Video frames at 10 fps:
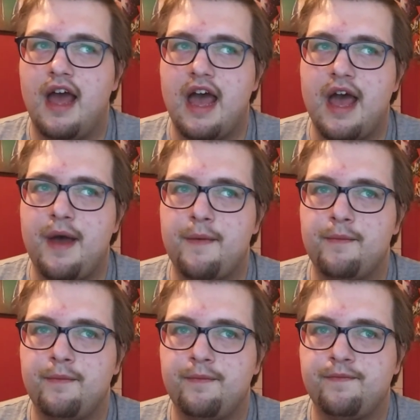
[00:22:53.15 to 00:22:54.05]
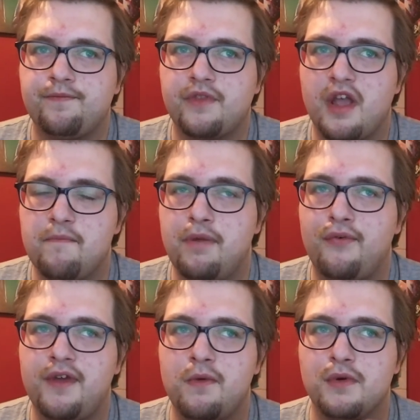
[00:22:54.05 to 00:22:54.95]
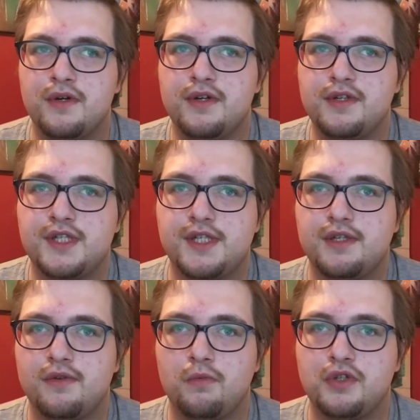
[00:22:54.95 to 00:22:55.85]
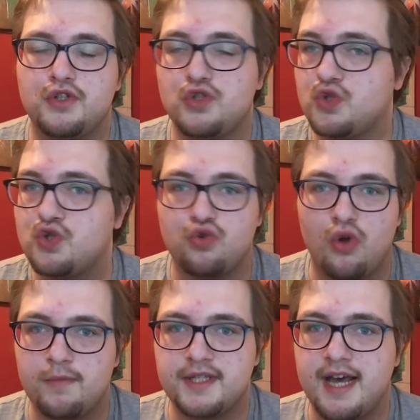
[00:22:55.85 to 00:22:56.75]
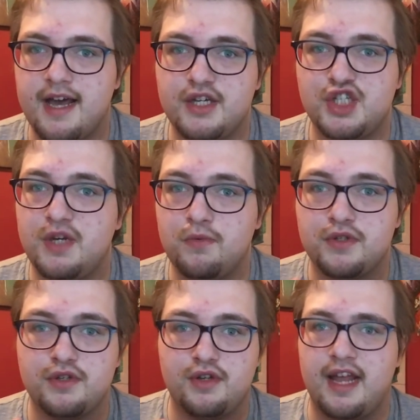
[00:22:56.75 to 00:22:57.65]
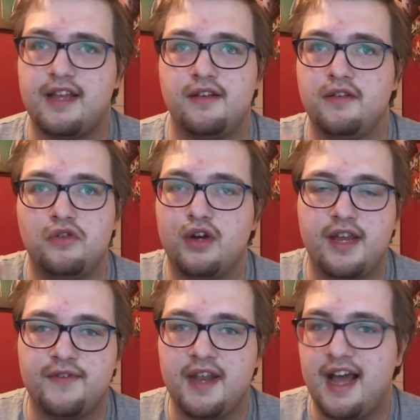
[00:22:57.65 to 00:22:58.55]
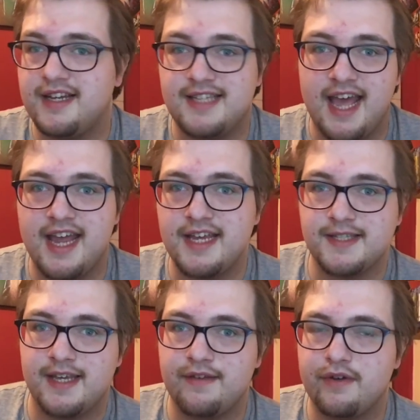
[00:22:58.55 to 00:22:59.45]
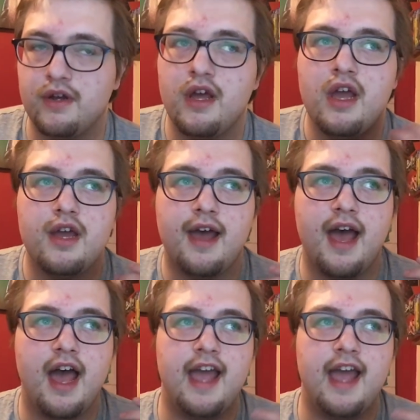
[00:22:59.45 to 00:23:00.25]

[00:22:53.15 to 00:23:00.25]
um, Buffy was was traumatized. She was, like, not even that, days even. Uh,